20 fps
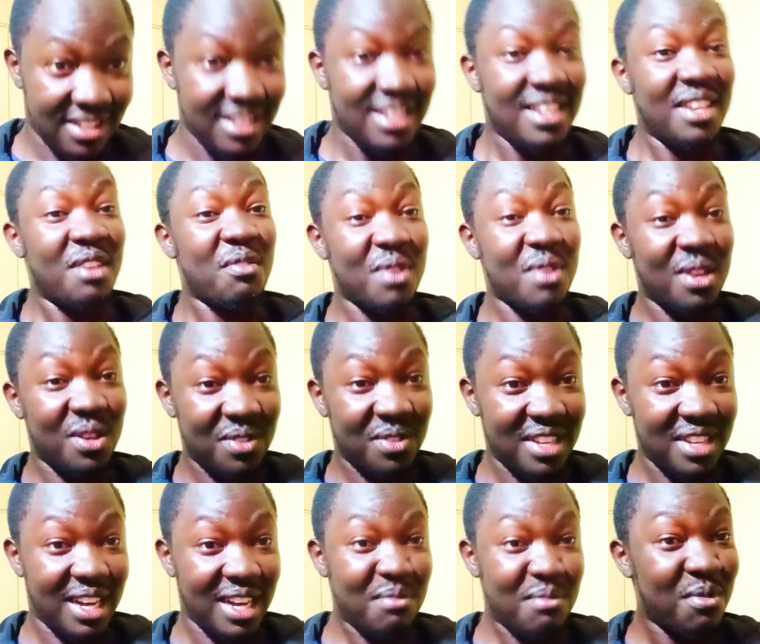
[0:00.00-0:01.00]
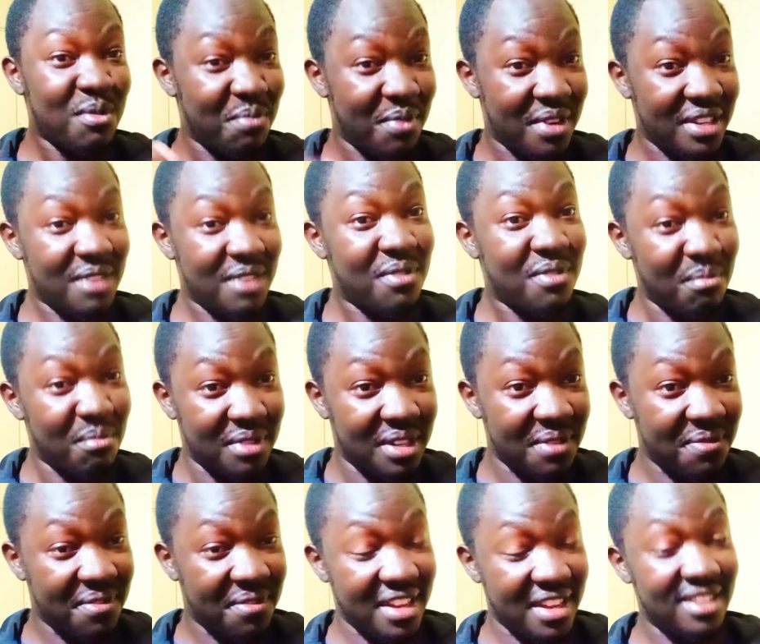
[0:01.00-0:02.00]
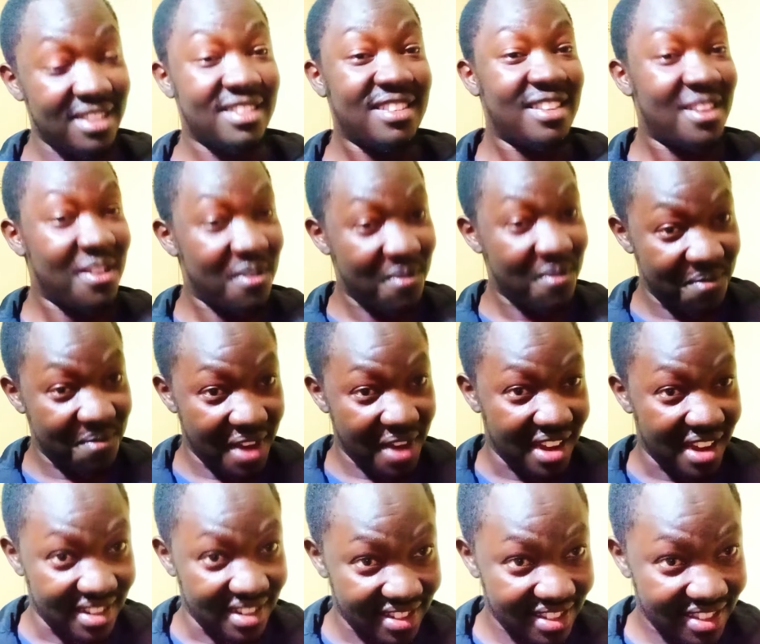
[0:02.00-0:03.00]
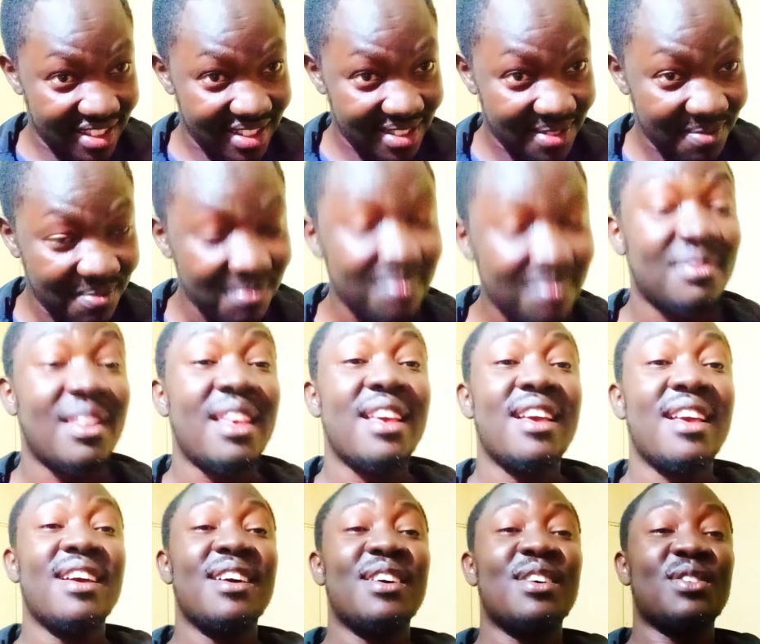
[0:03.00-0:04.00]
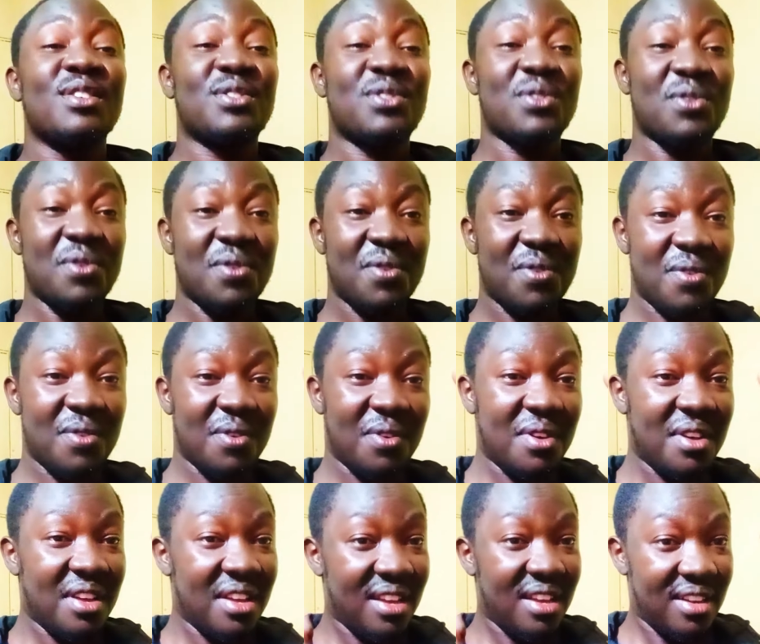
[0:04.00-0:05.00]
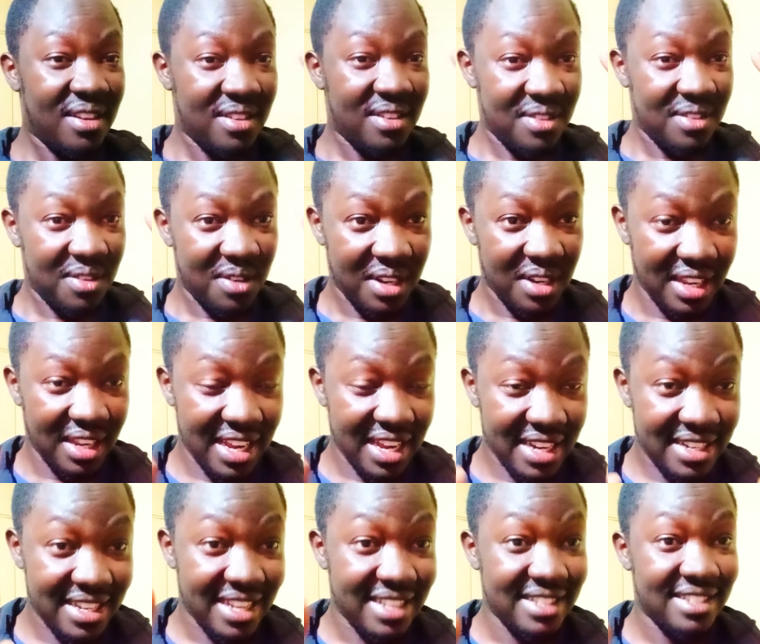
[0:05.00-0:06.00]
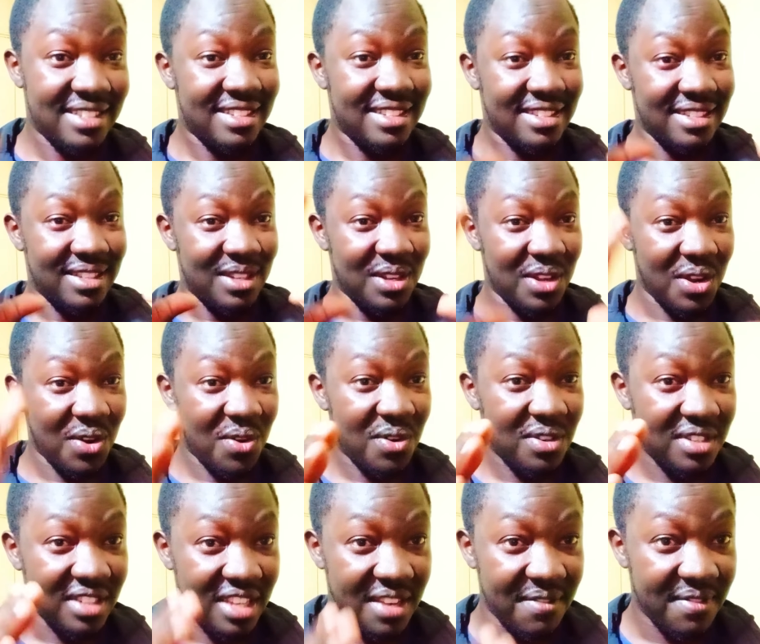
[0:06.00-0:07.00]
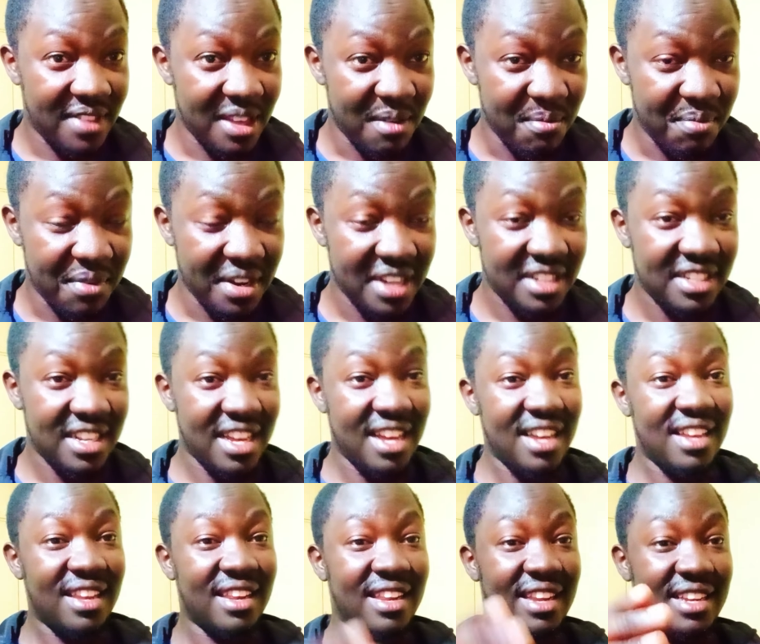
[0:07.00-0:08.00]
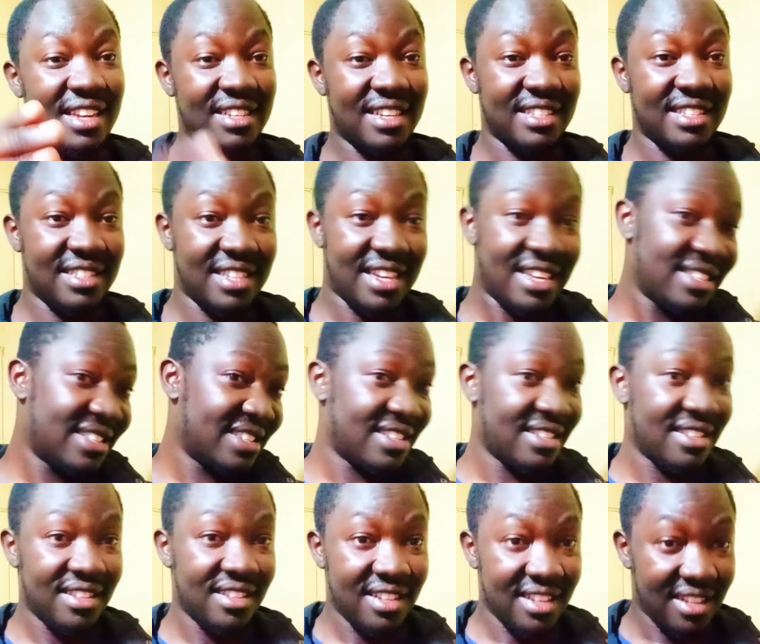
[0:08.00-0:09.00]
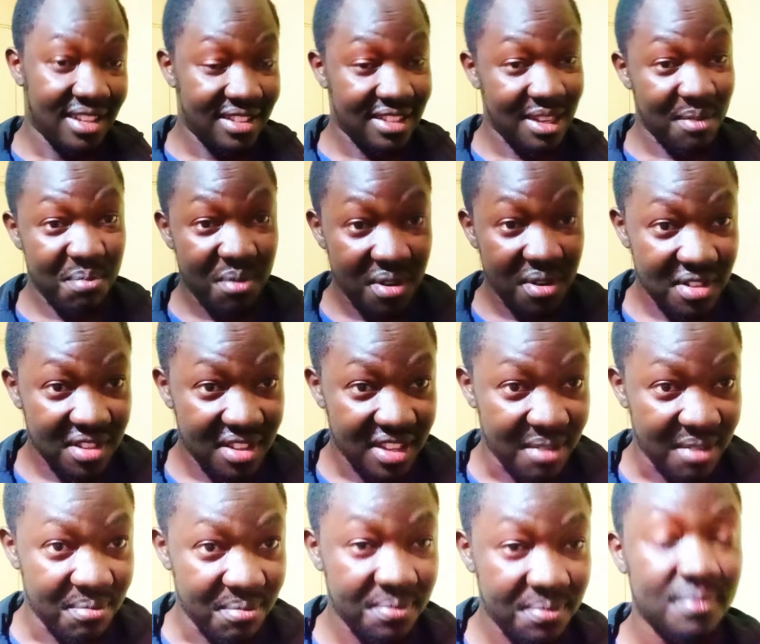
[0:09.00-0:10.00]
He will not succumb to pressure from different fans. So let us not give them pressure. Let us just support them.